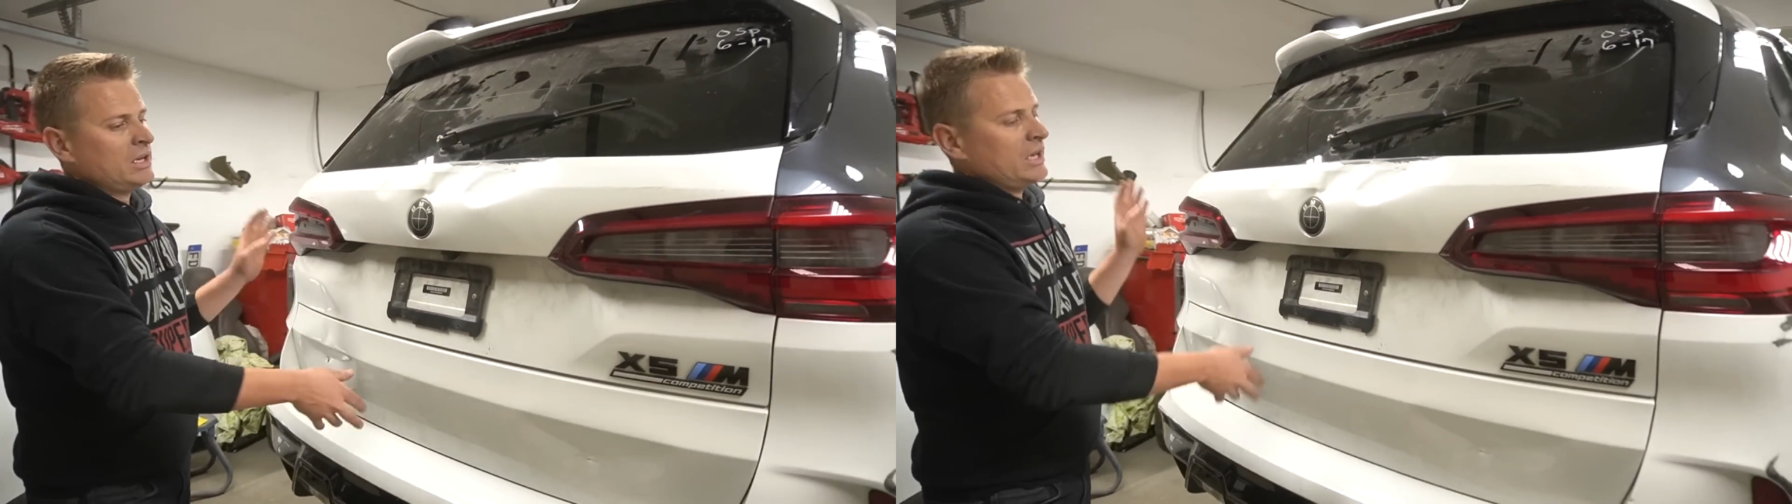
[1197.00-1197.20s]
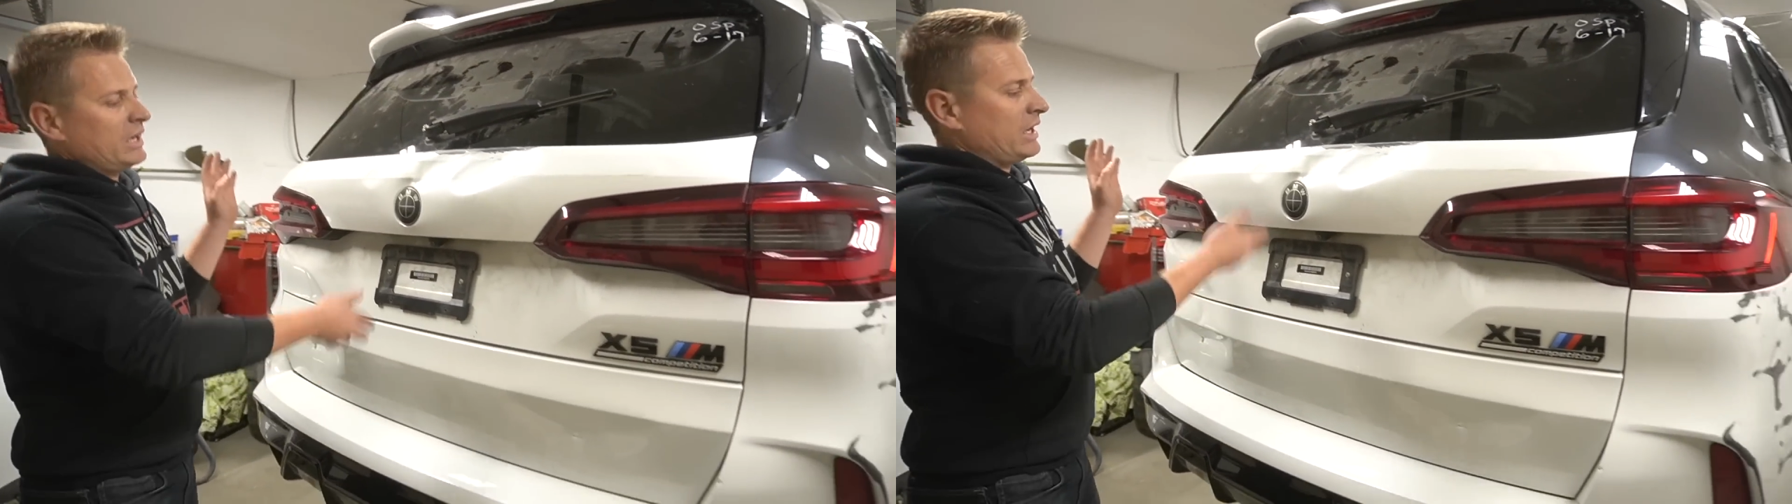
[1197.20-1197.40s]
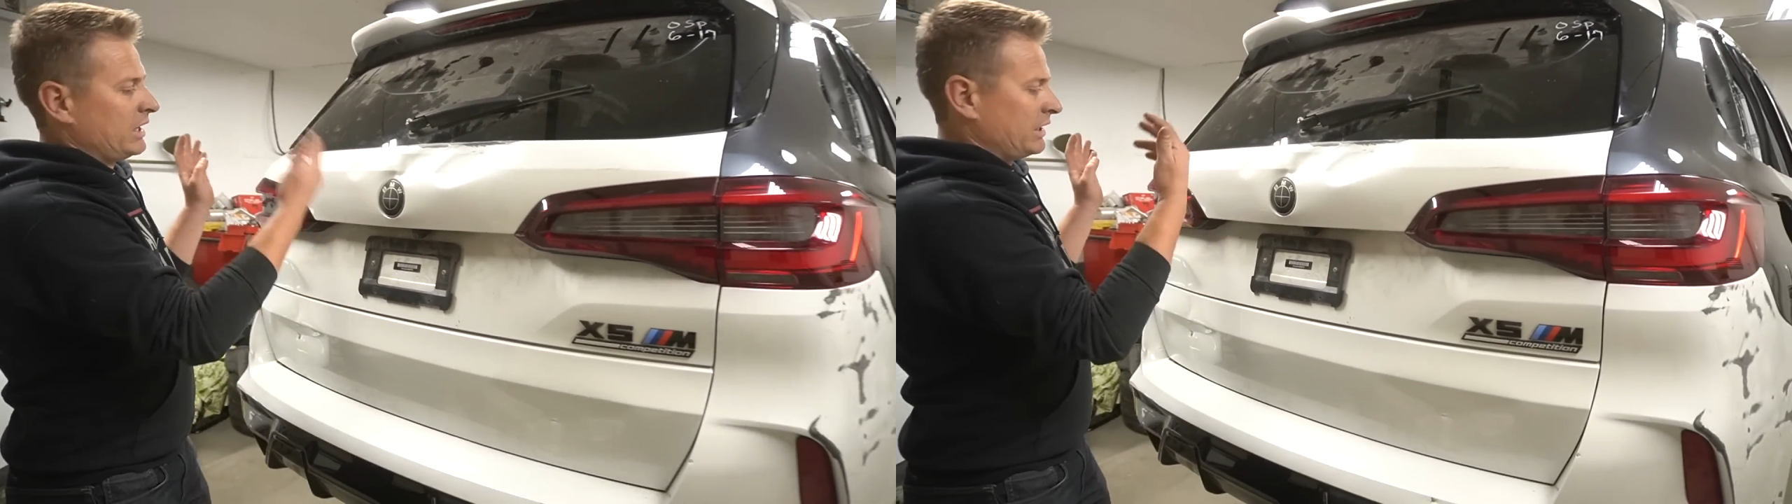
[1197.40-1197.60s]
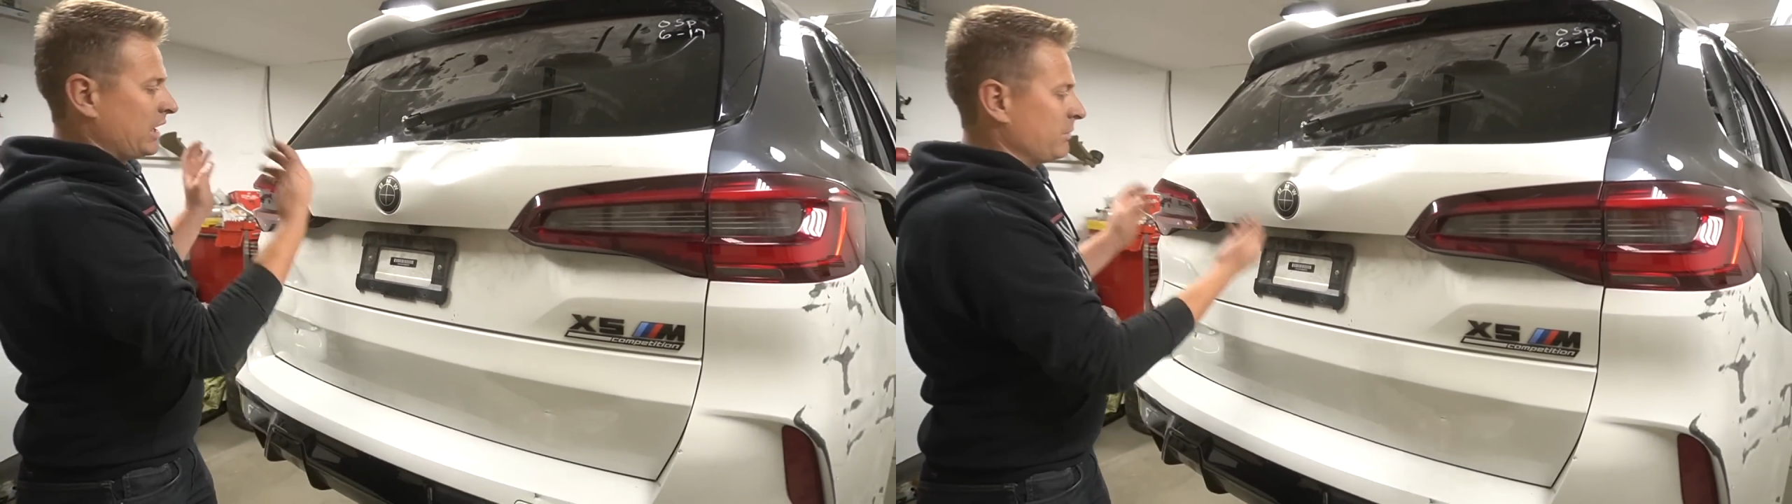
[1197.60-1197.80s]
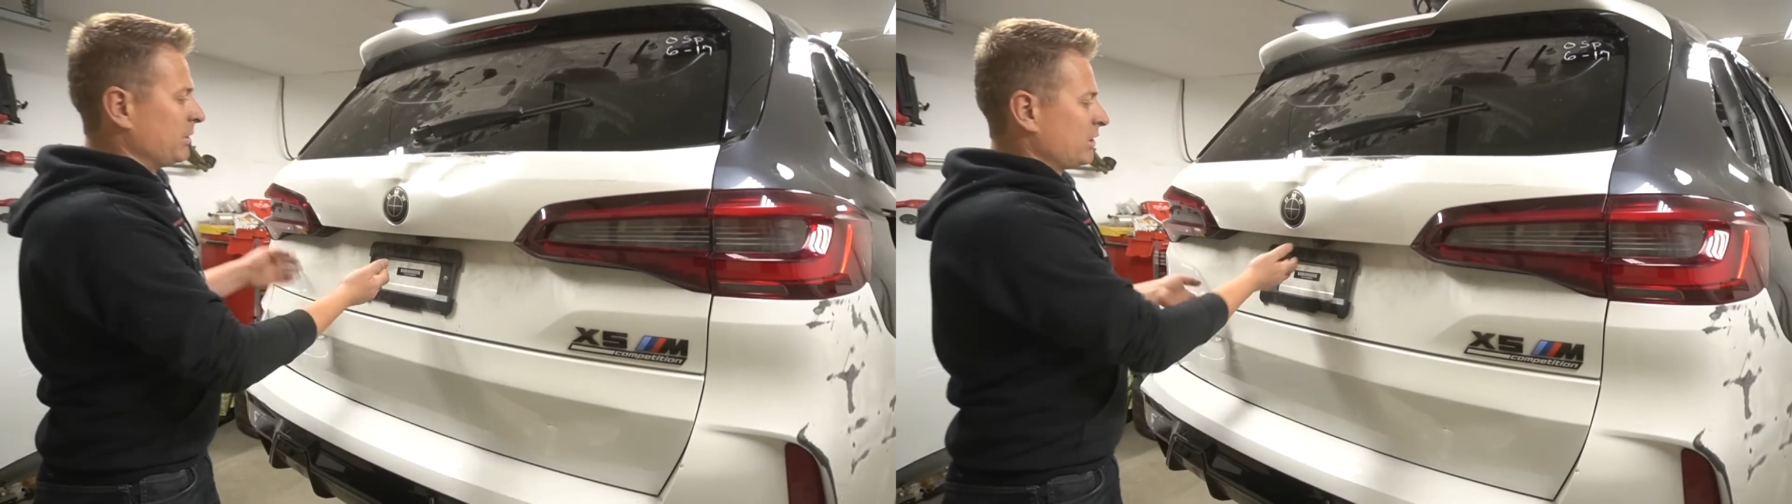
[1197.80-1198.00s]
and
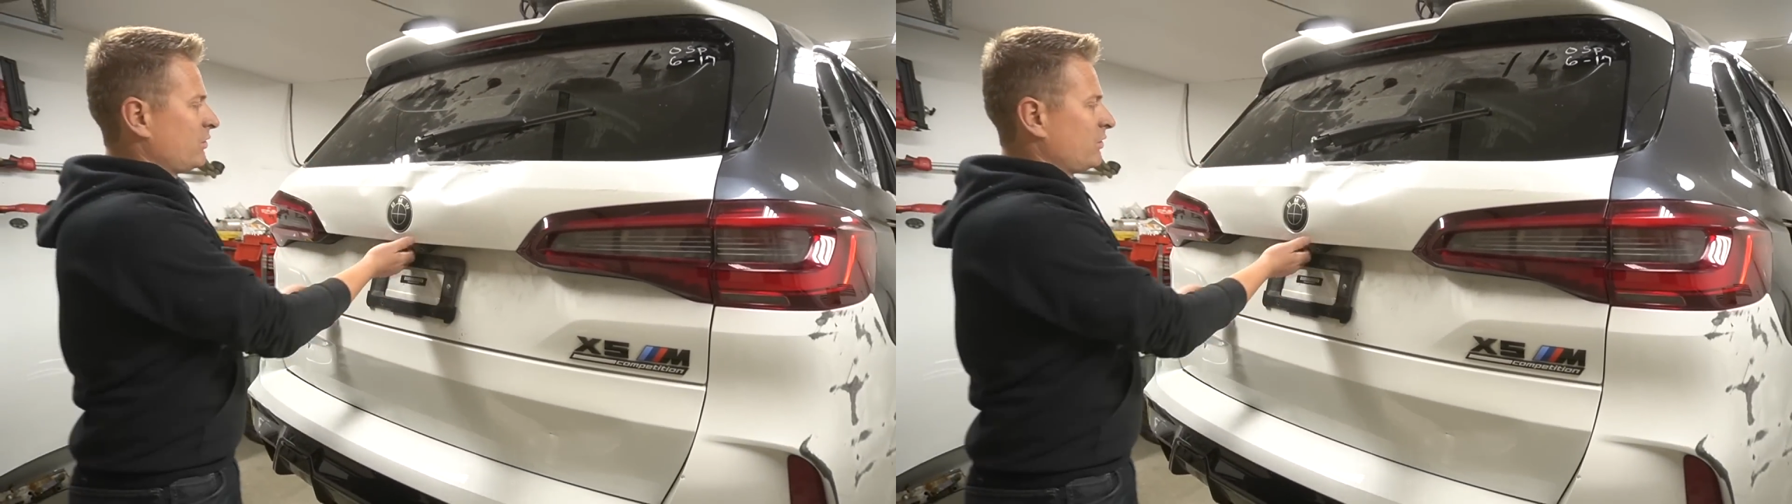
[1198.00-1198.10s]
able